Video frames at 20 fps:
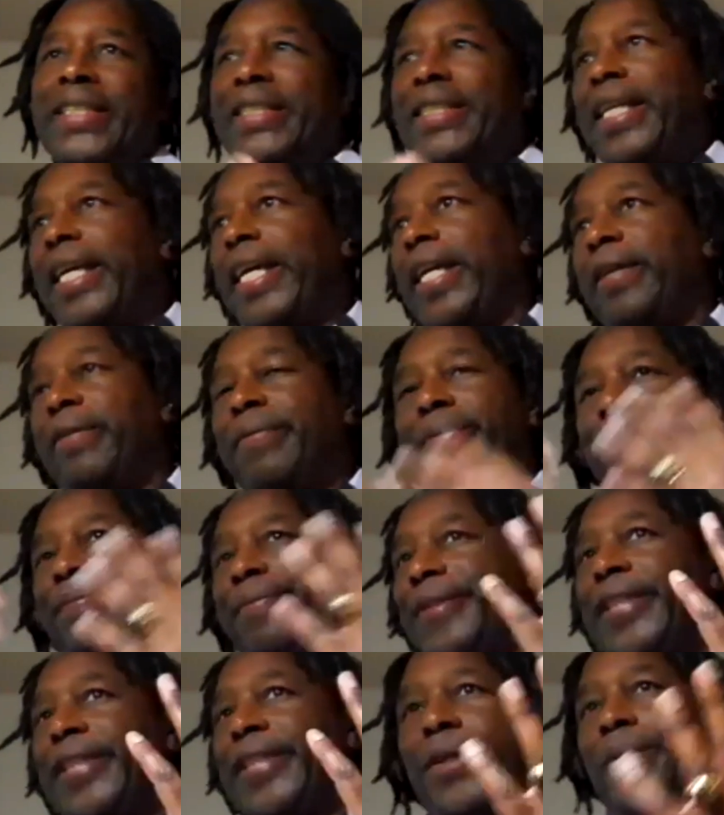take
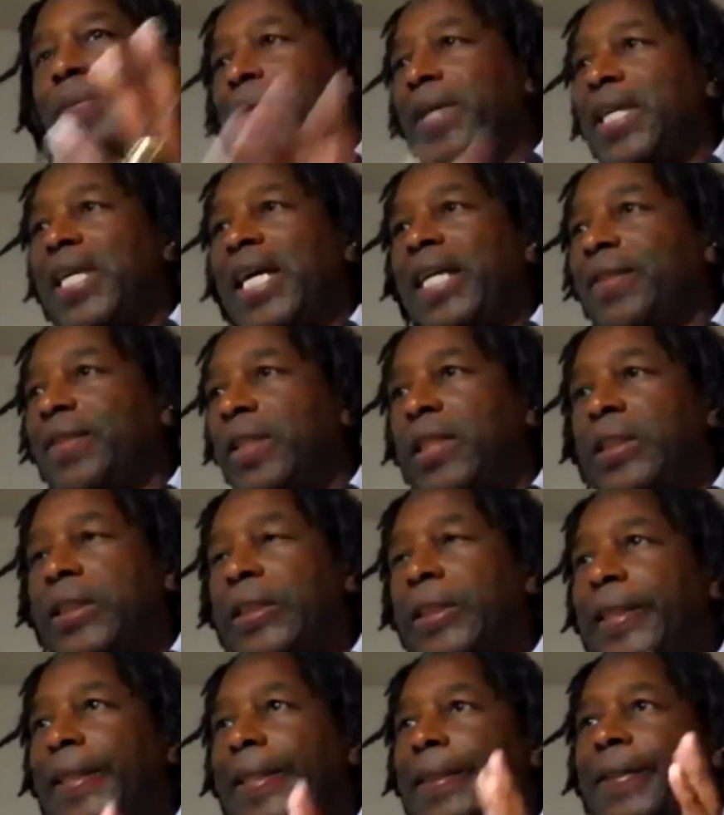you know
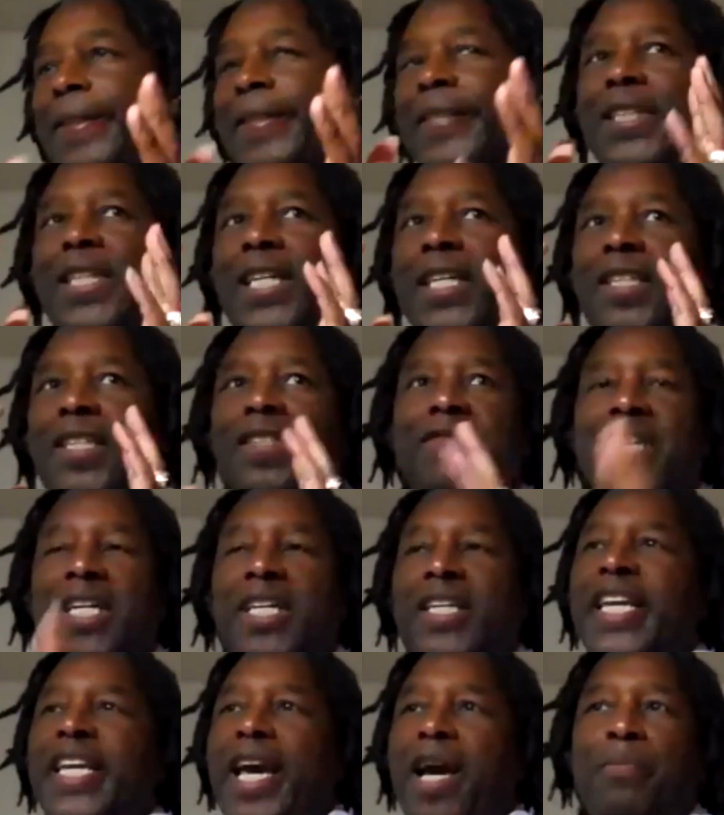a,
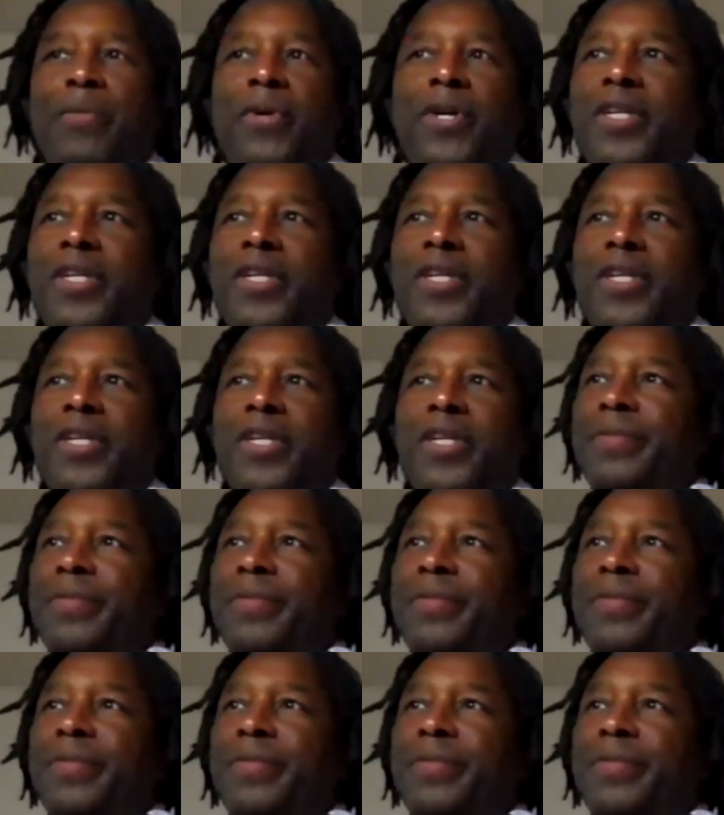a, camera,